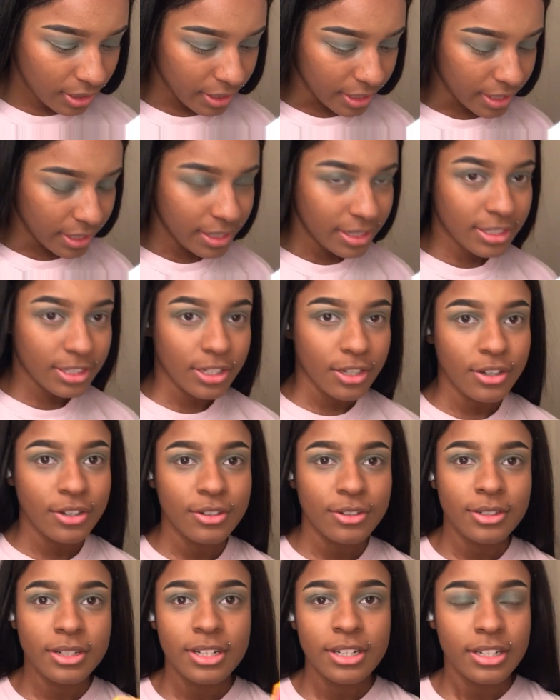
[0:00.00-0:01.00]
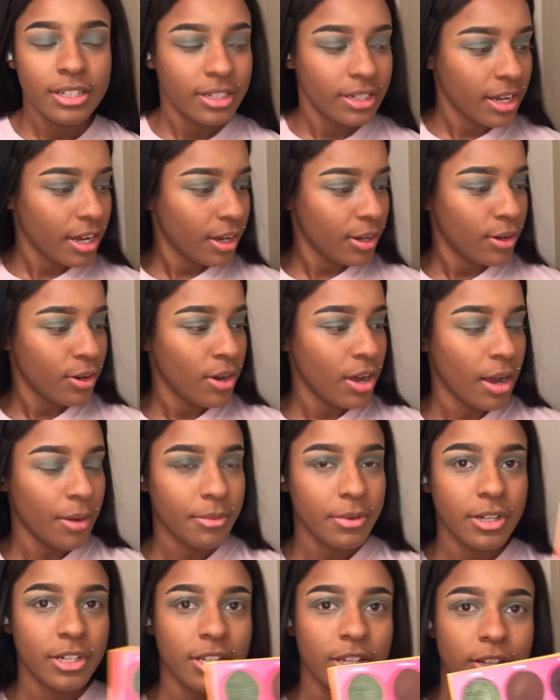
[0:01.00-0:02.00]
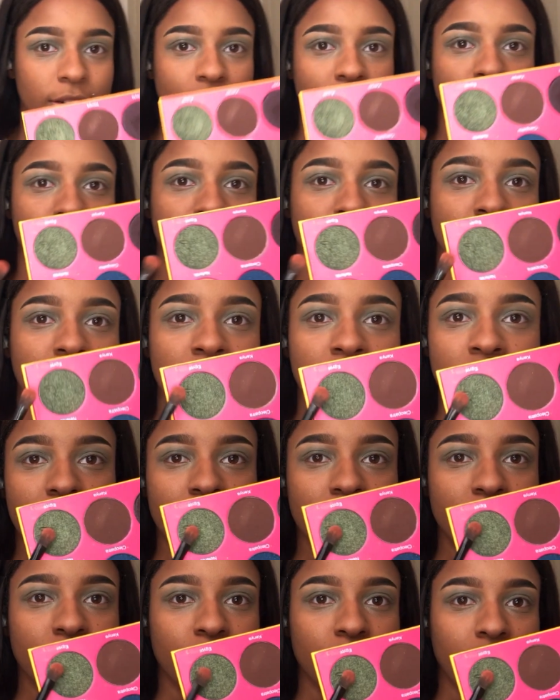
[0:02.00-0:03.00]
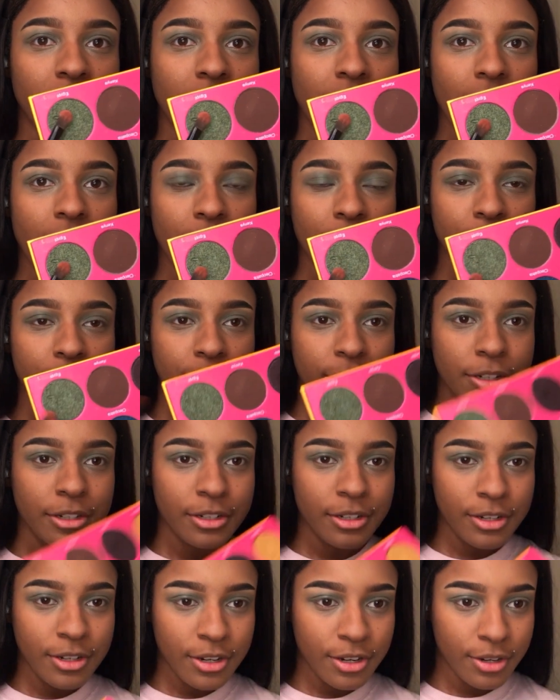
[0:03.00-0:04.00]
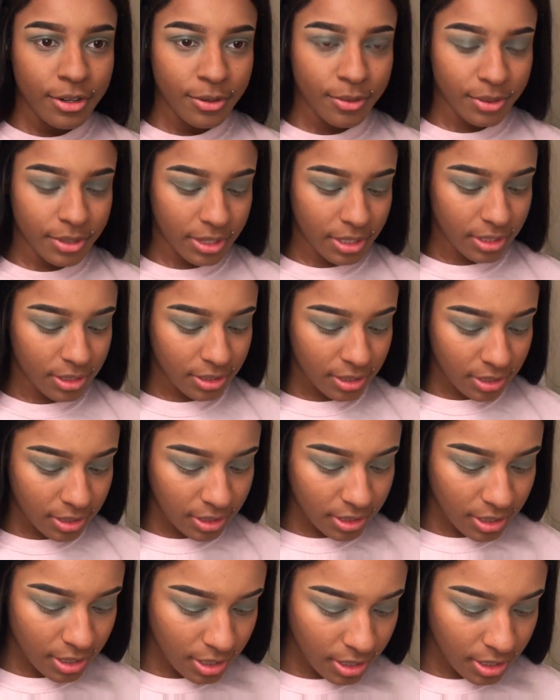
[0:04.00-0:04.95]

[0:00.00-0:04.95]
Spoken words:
right, so now I'm gonna go and do my outer with this